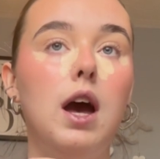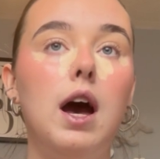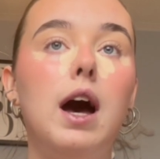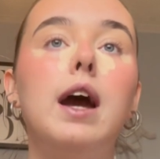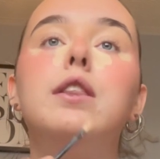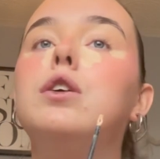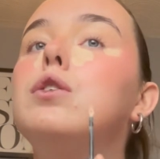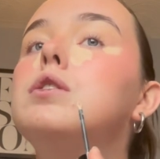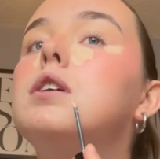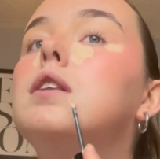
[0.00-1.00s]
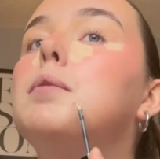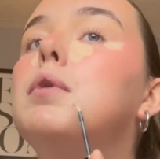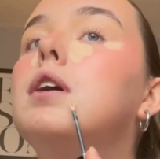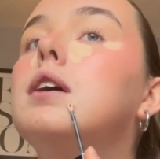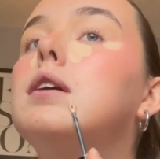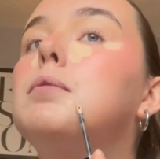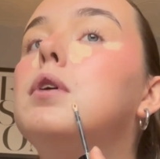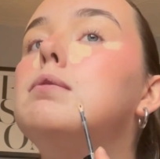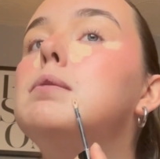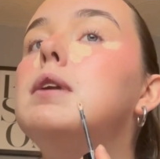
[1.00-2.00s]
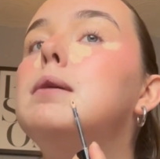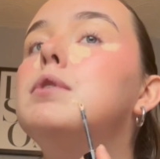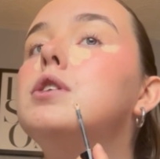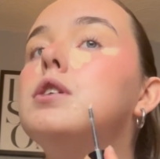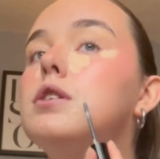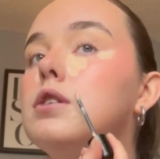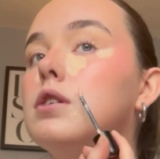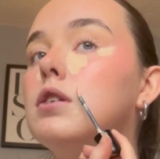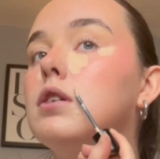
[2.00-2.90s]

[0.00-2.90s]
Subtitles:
hide those and then putting them on my blemishes,